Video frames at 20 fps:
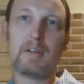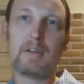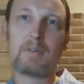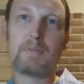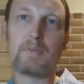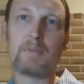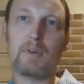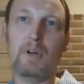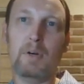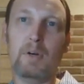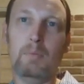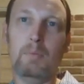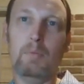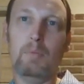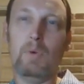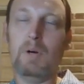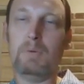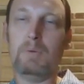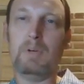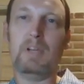from
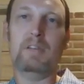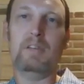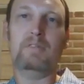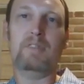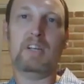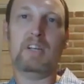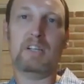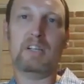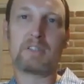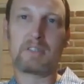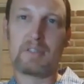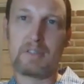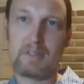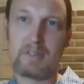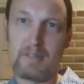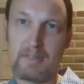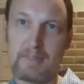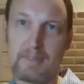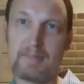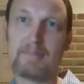what we invest.
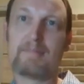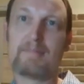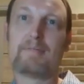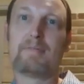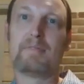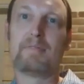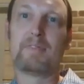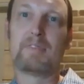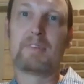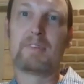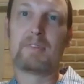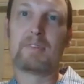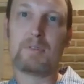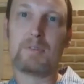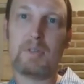Yes.